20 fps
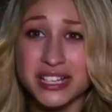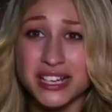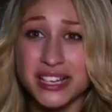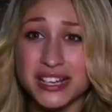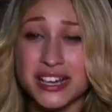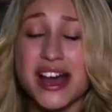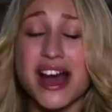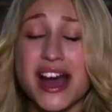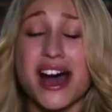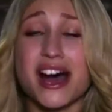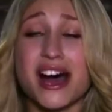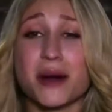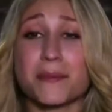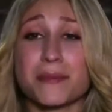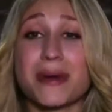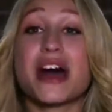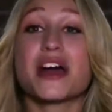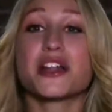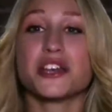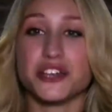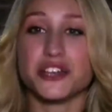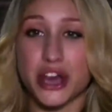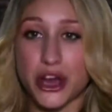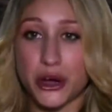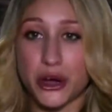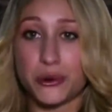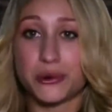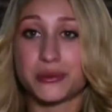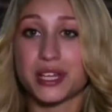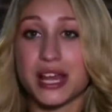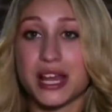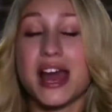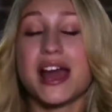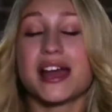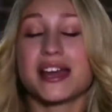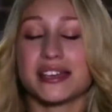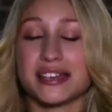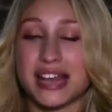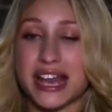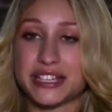and like determined. I think both of
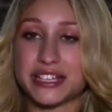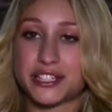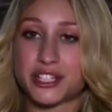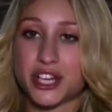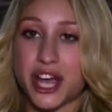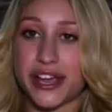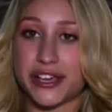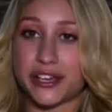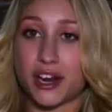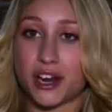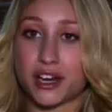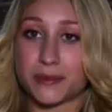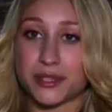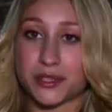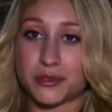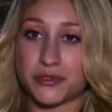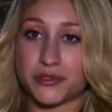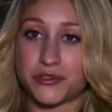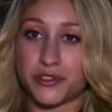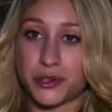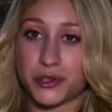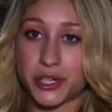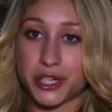us, like when we have our eye on something, like